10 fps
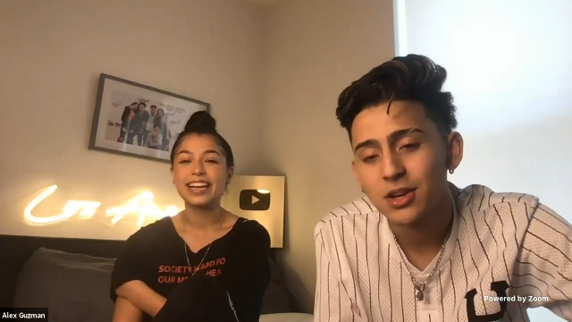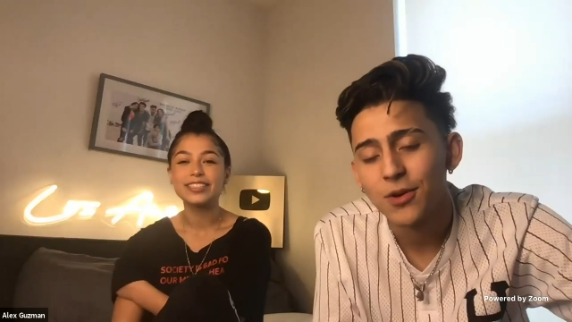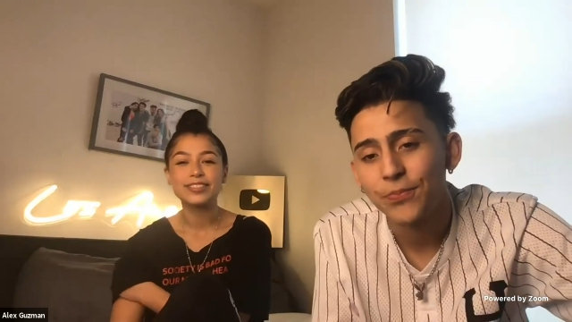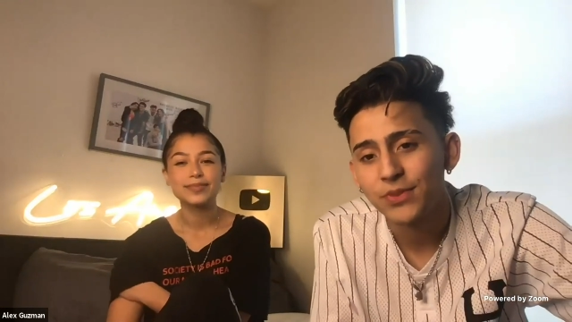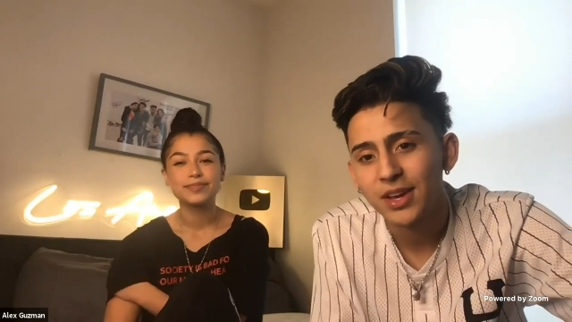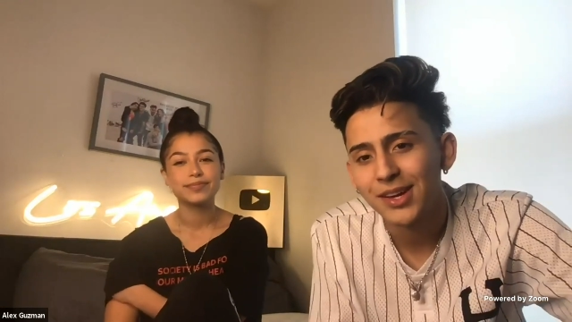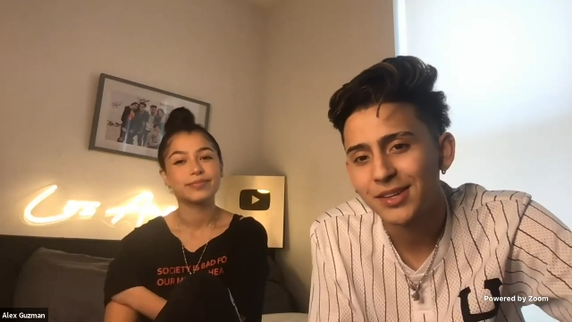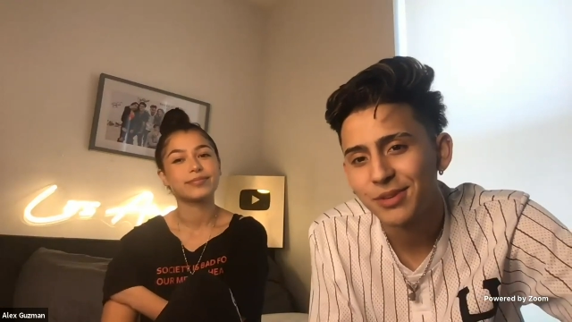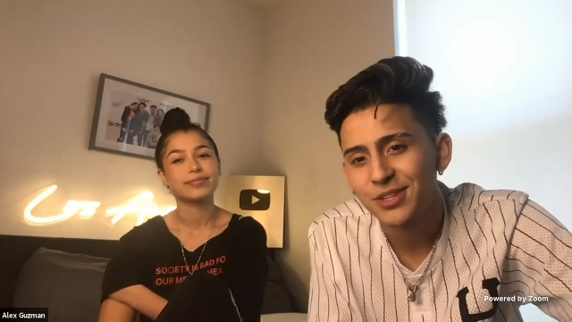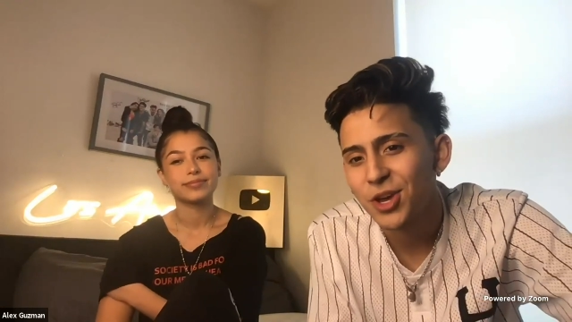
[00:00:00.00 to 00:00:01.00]
Speaker 1: Yes. So
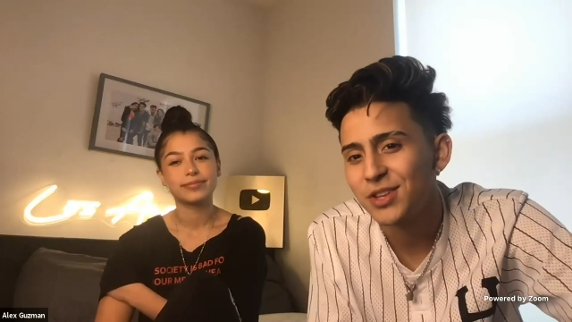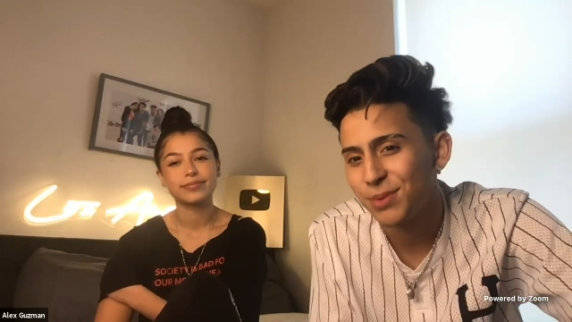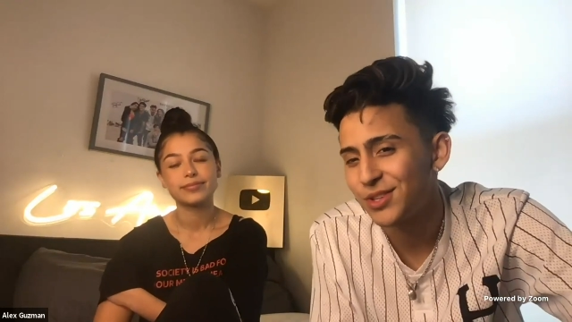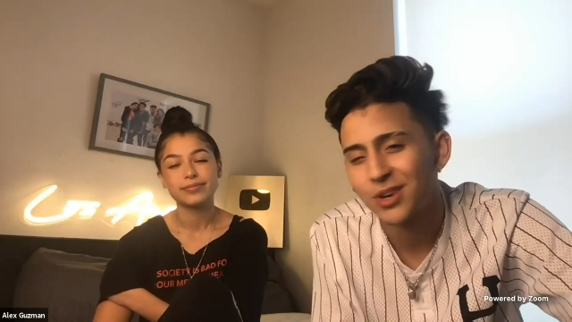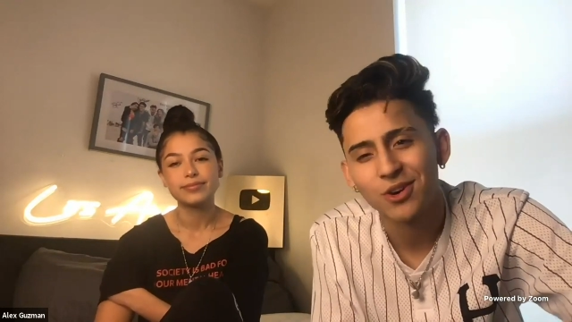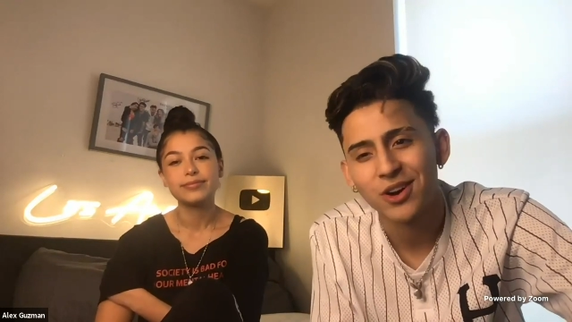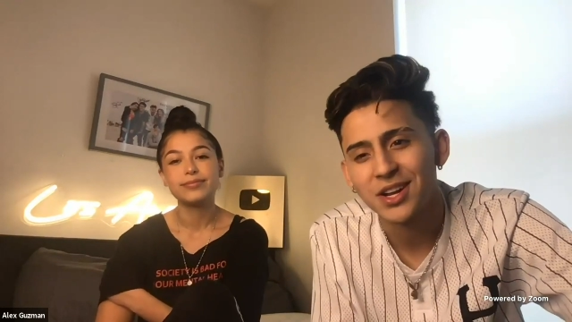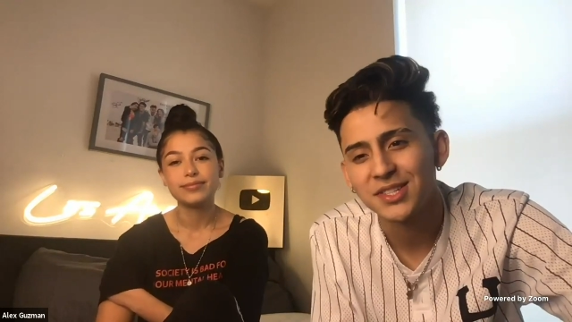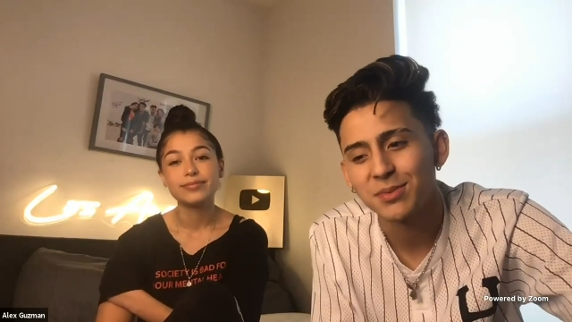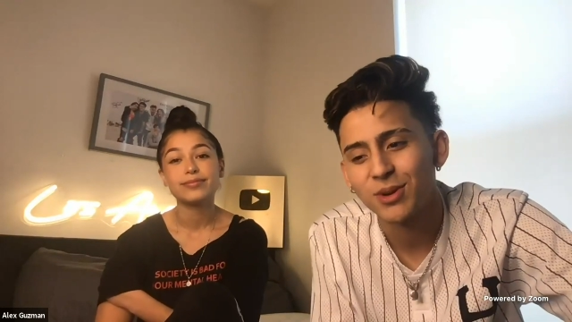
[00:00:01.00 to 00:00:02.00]
it'd be so, it'd be so
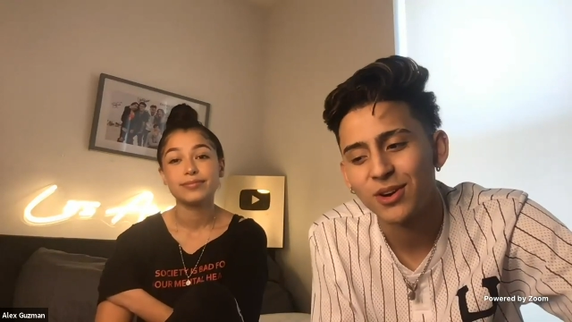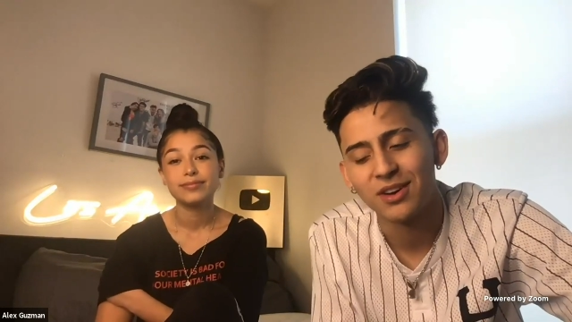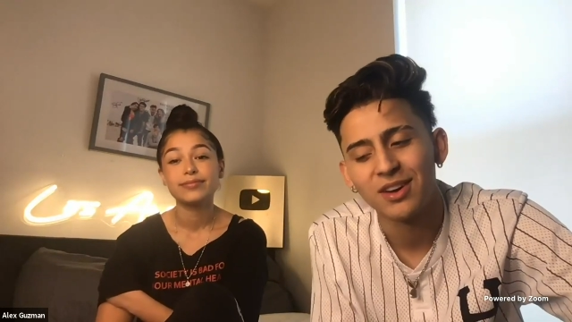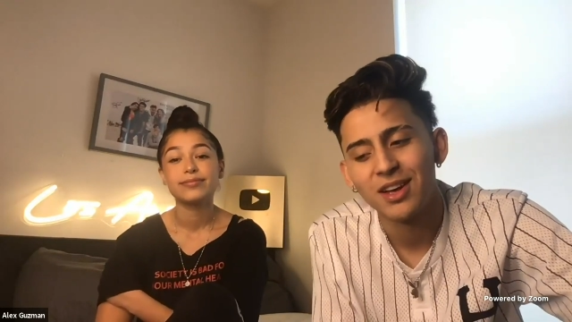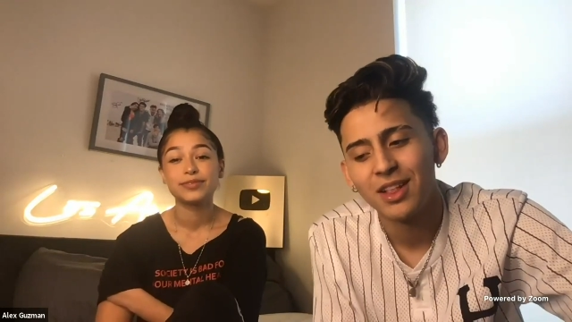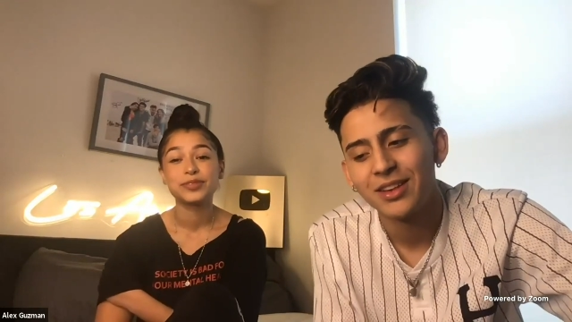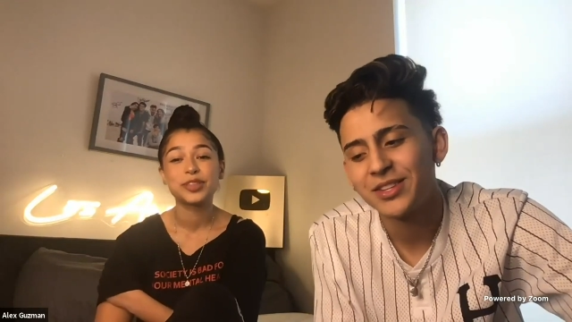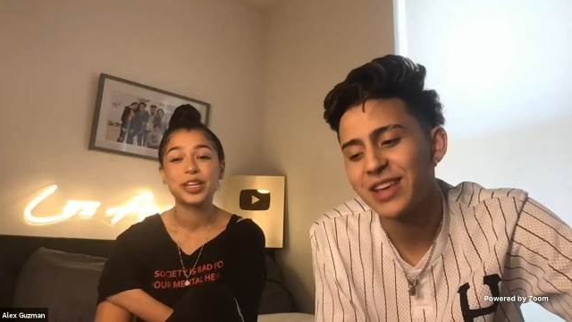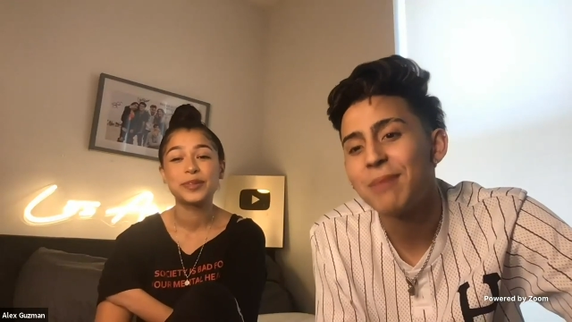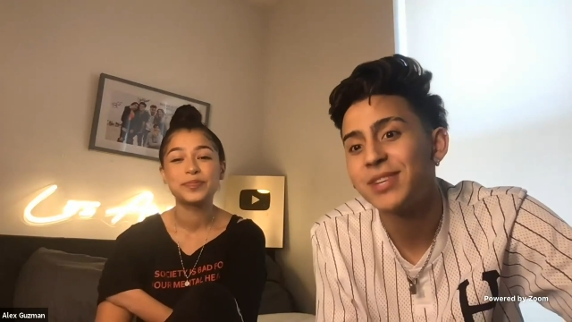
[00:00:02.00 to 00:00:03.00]
crazy, bro just I'm